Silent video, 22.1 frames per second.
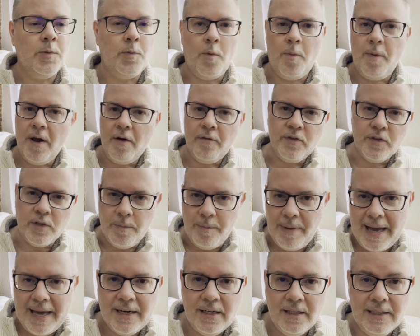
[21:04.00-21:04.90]
prepare for the
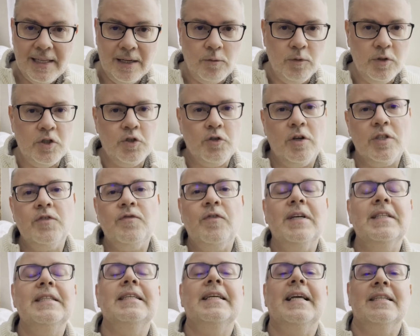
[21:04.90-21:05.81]
battle, like when Druss
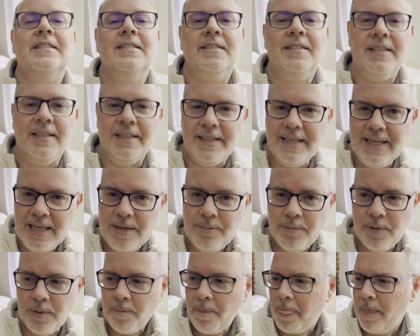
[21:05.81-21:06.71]
finally gets to the
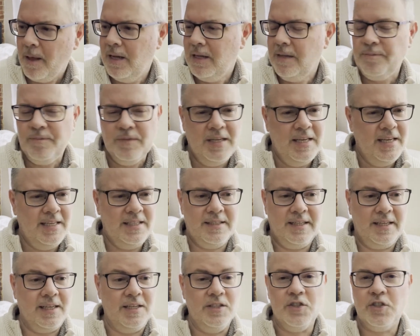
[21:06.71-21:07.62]
keep he's
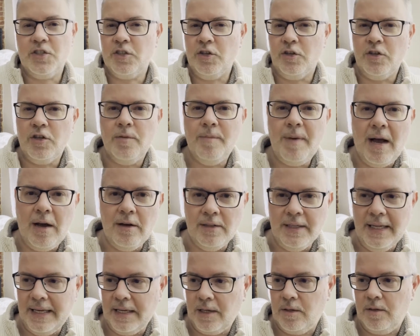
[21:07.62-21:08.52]
like concerned about
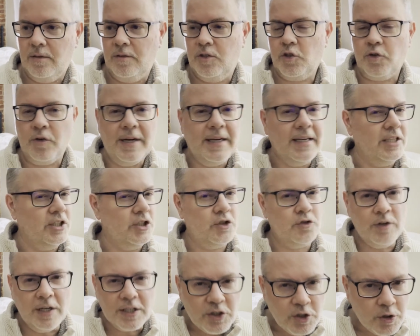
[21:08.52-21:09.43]
like training
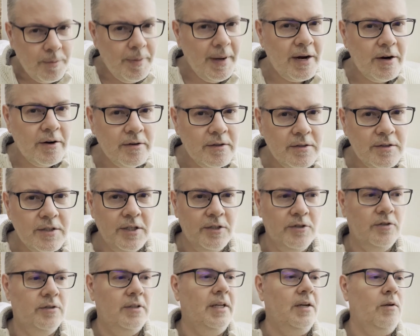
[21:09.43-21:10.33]
stretcher bearers and
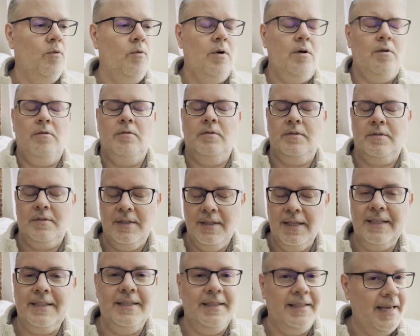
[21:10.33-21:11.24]
you're like whoa
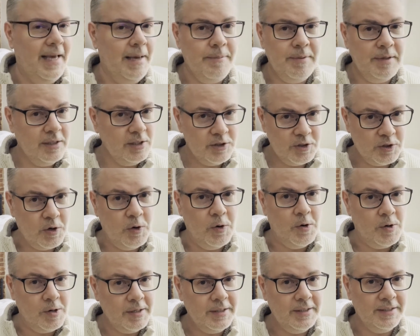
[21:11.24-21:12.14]
like the ambulance
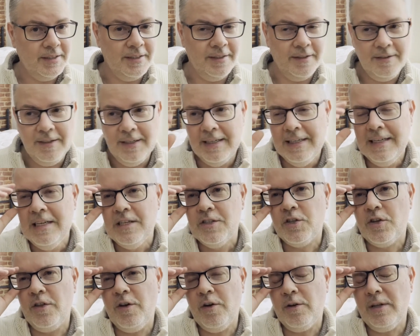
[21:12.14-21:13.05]
corps you know
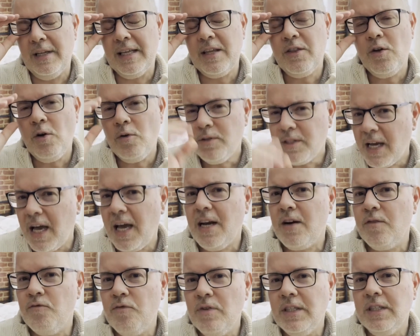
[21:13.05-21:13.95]
so there are like those kind
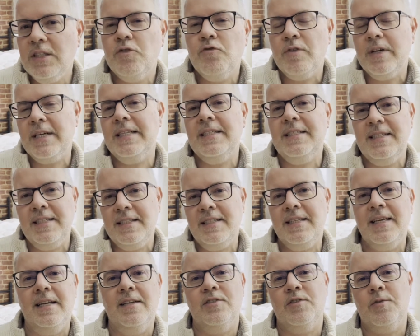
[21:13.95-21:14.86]
of really gritty
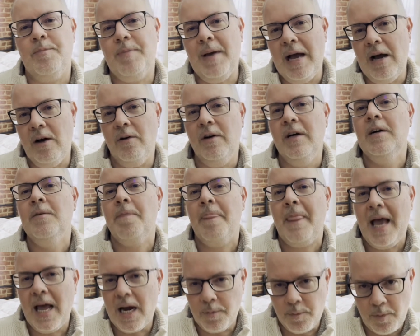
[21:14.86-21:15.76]
details about
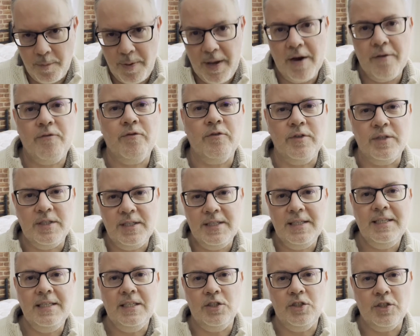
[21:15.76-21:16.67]
how to prepare for a
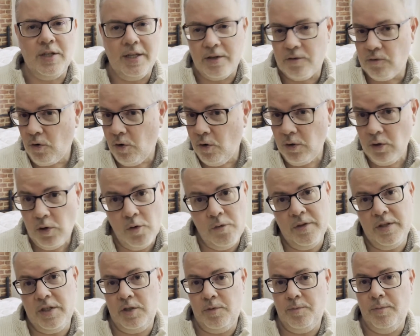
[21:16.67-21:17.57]
siege that are all
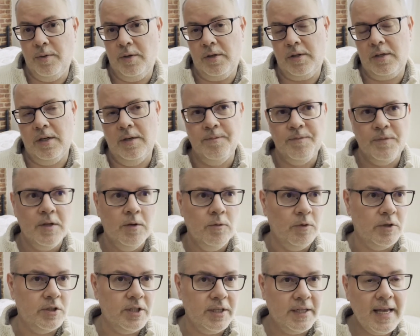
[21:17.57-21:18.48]
over this book
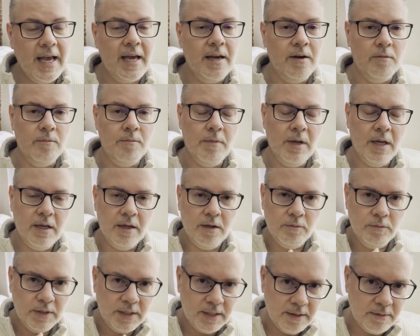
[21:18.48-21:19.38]
which again
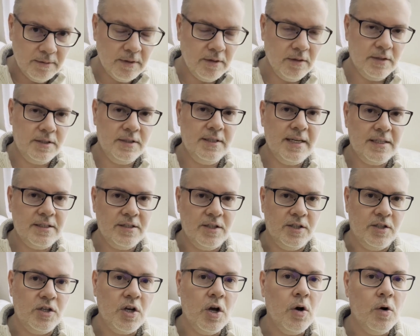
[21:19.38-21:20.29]
it really sets
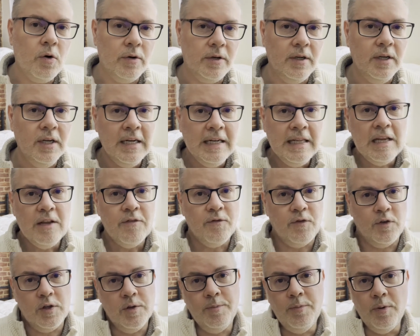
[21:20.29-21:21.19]
the tone
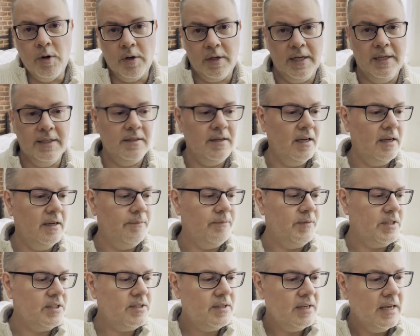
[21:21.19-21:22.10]
for the book and
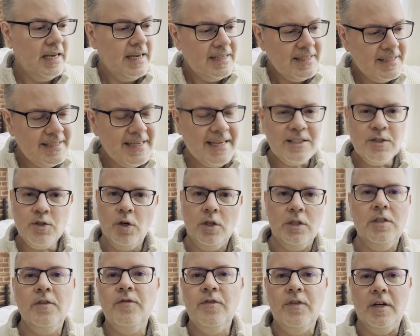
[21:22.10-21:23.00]
um, sets
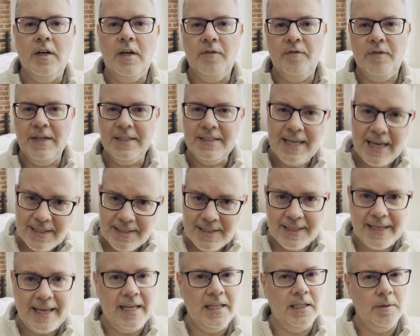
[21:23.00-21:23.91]
all of the
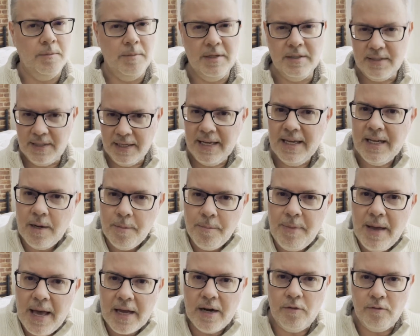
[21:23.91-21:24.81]
fantastic elements in a
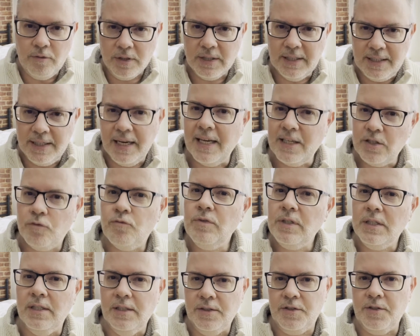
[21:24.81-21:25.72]
bed of really nice
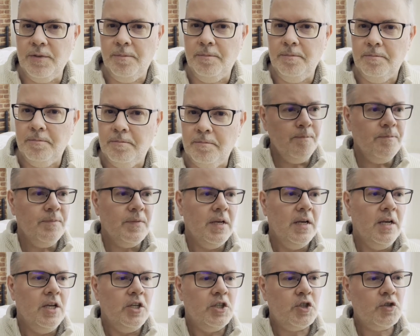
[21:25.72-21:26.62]
realism
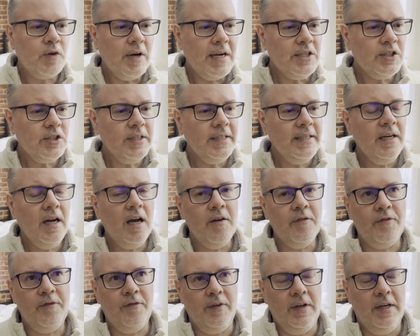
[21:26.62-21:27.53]
strangely
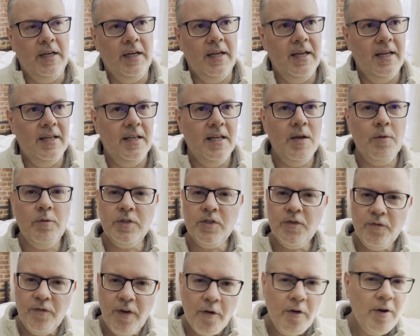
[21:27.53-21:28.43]
enough it was
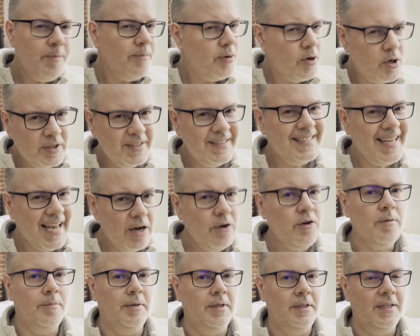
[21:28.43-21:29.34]
very put
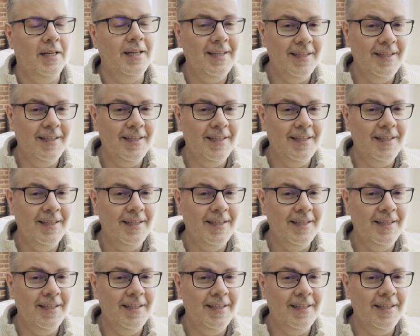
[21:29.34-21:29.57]
downable